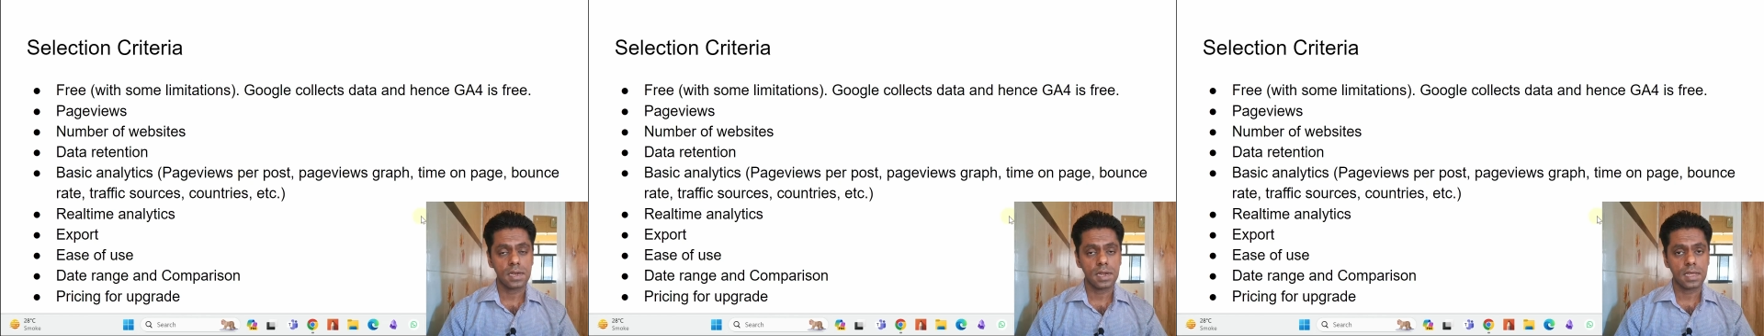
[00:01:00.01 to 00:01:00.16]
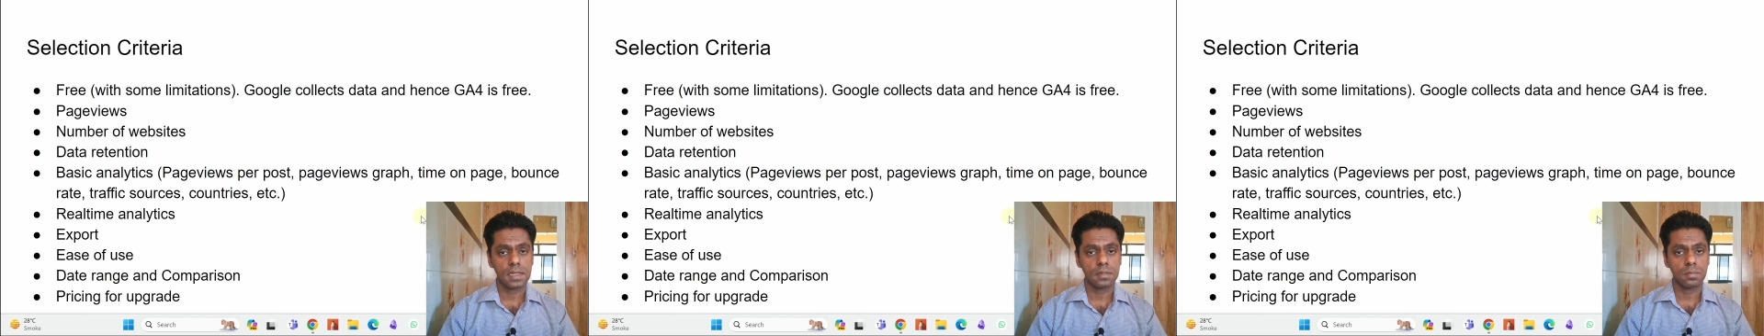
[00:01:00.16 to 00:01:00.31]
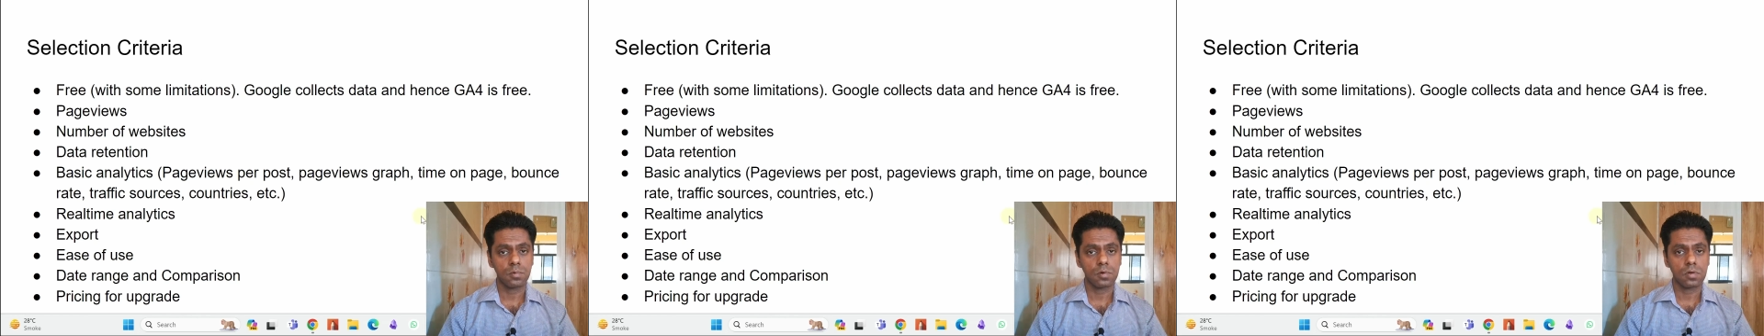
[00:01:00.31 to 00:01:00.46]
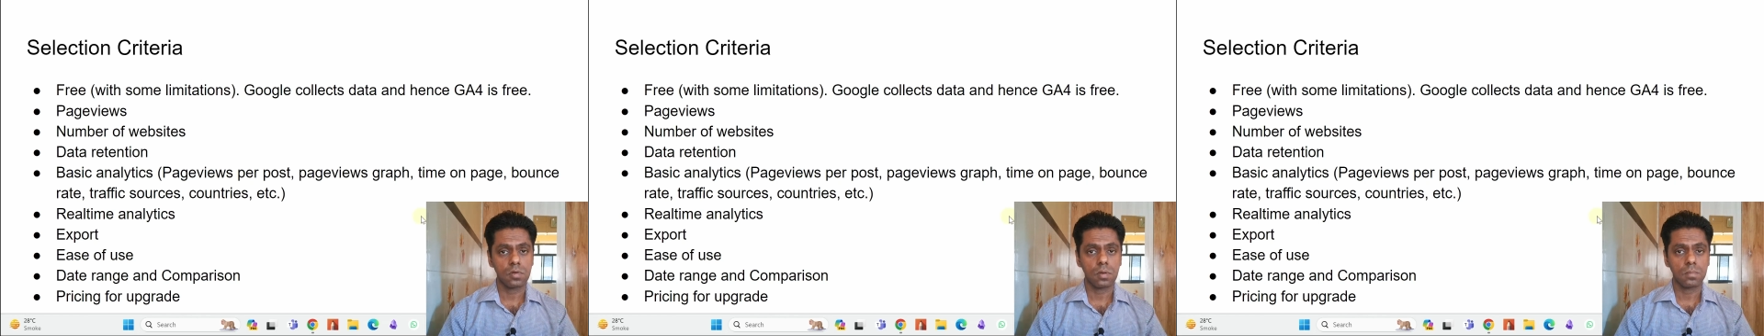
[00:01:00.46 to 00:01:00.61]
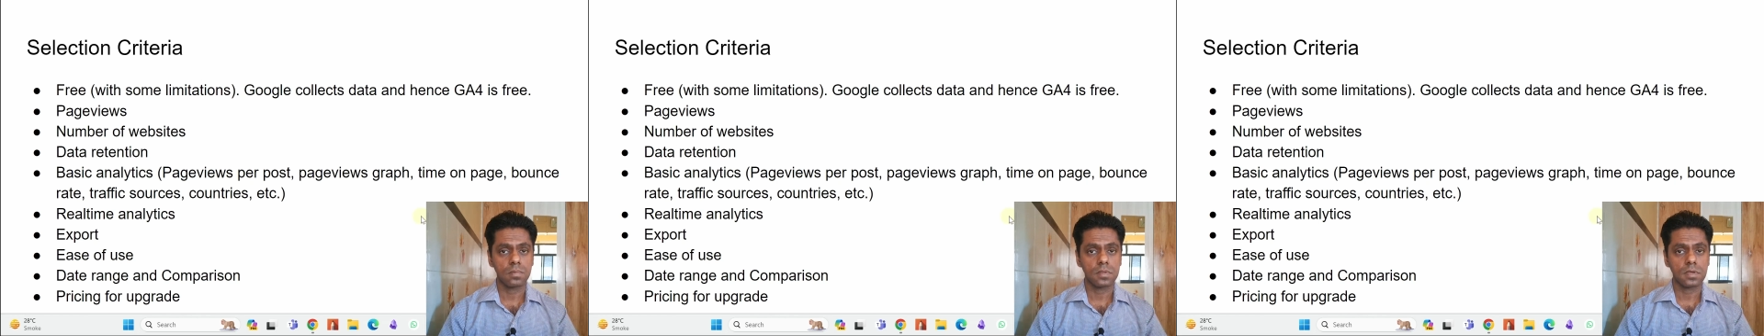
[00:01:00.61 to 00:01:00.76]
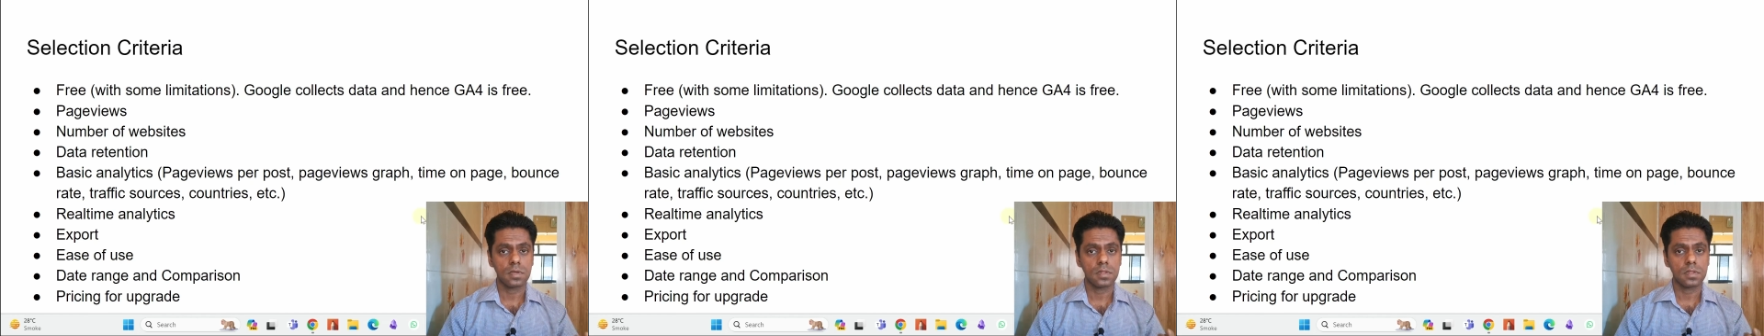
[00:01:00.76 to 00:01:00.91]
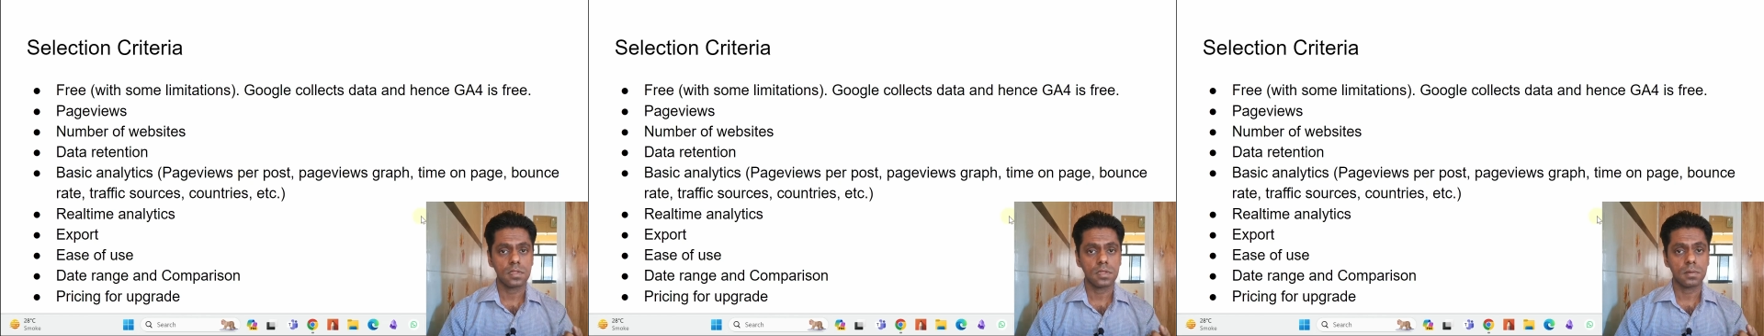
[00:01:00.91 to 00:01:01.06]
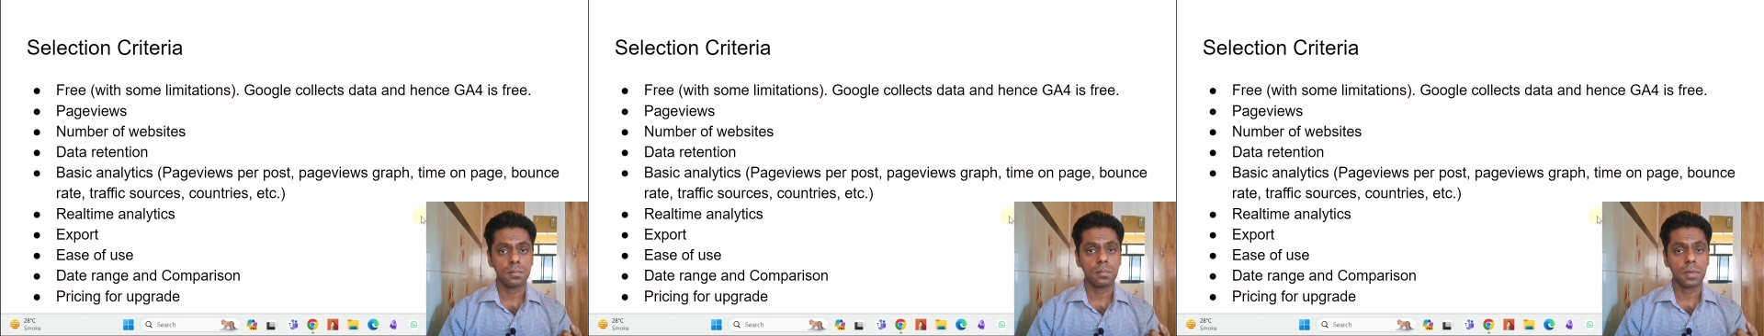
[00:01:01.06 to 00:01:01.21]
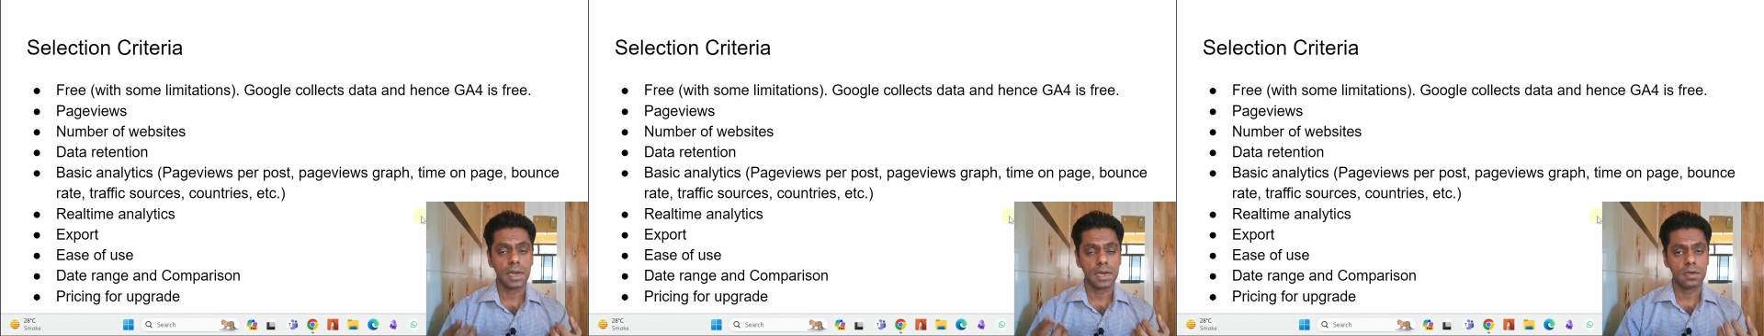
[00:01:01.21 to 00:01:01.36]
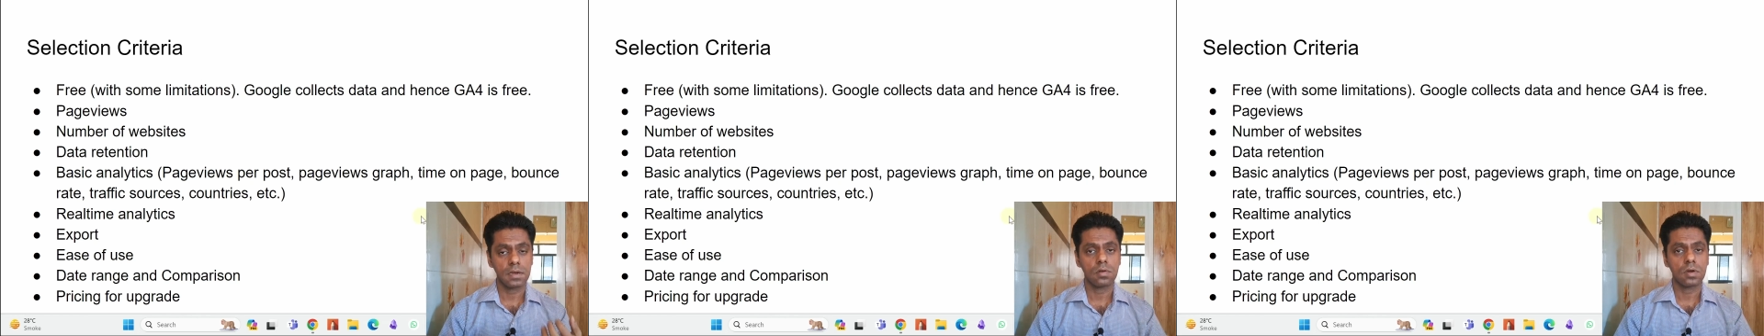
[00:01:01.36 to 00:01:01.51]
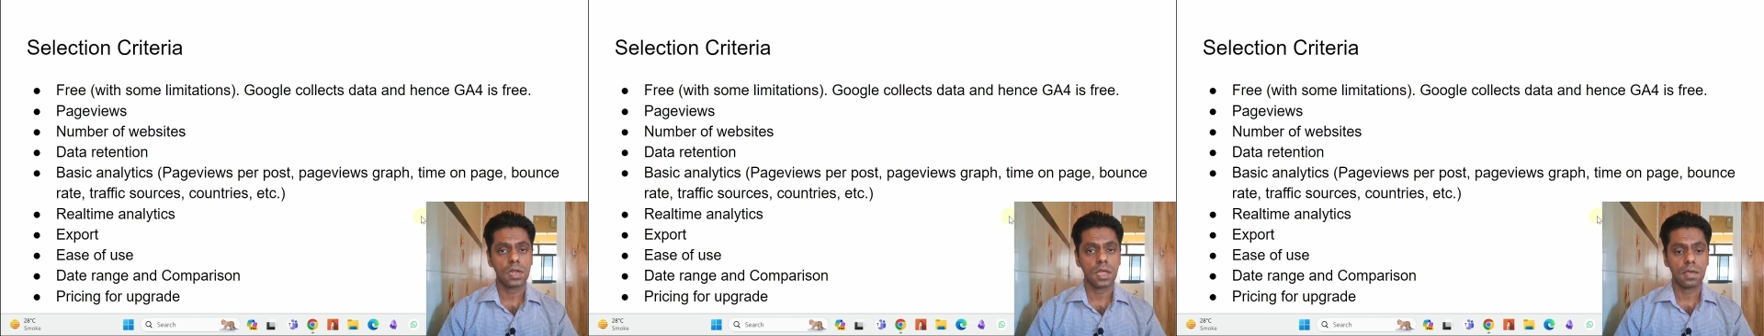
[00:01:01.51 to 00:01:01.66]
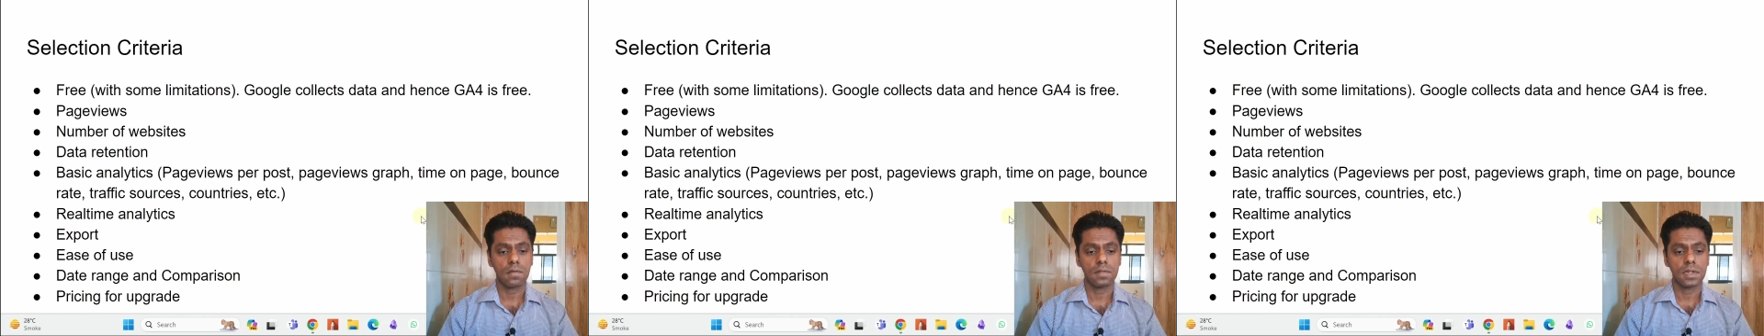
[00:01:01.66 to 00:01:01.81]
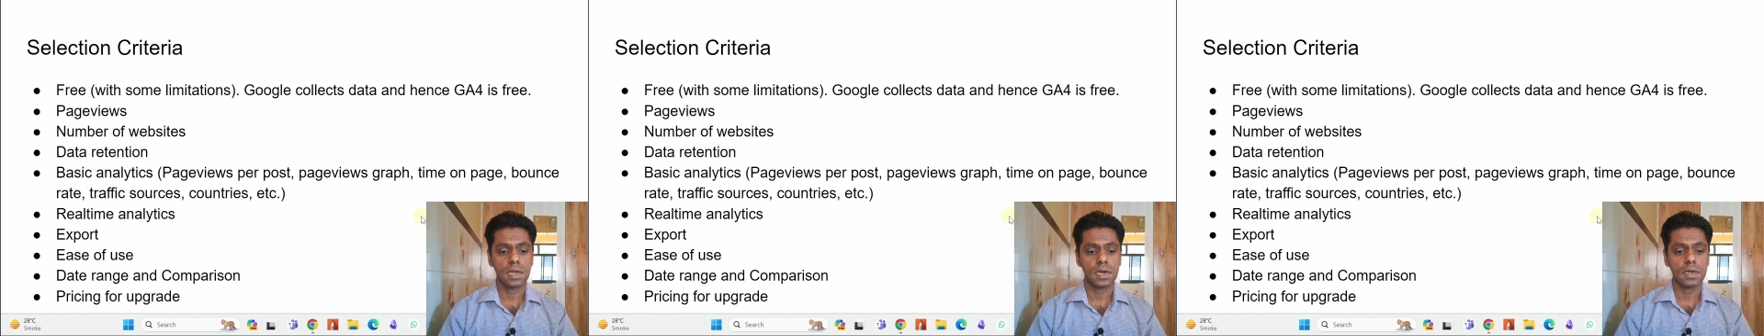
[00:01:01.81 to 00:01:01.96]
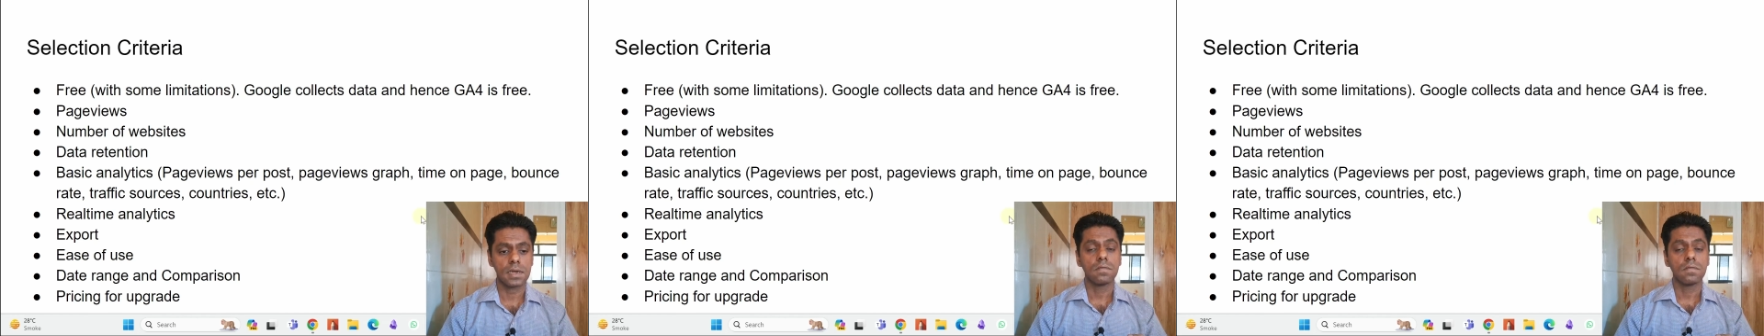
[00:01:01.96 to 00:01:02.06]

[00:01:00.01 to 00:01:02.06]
export options, some might not have that.